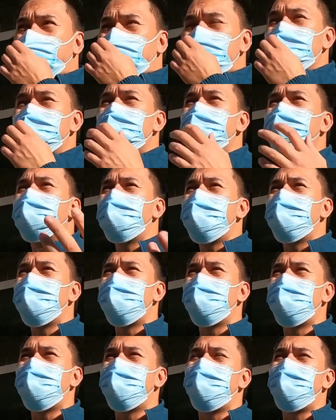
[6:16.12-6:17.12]
because of
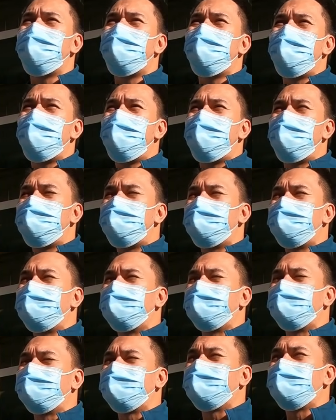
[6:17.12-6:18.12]
the
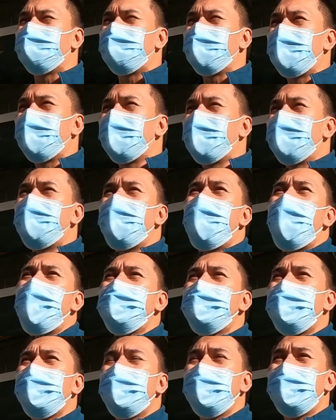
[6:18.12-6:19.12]

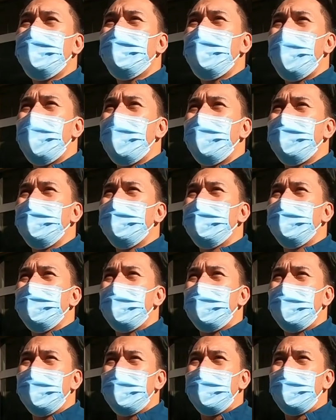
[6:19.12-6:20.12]
hospital acquired
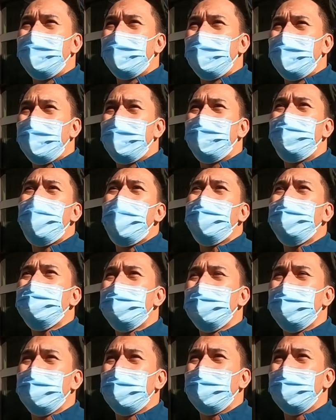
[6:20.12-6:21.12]

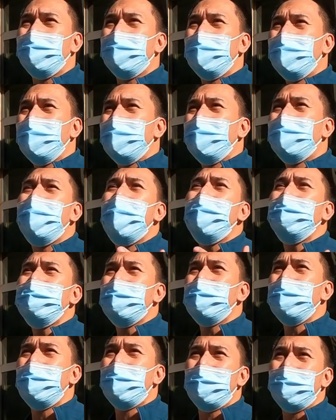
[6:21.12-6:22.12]
infection got
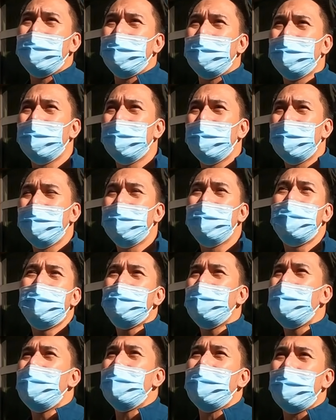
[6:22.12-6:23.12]
to him.
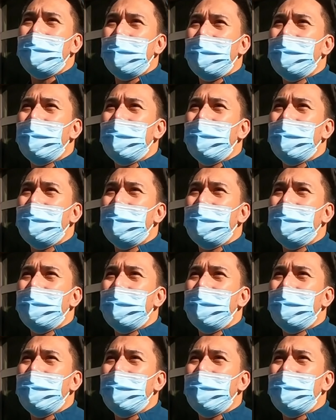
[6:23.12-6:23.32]
That's why he.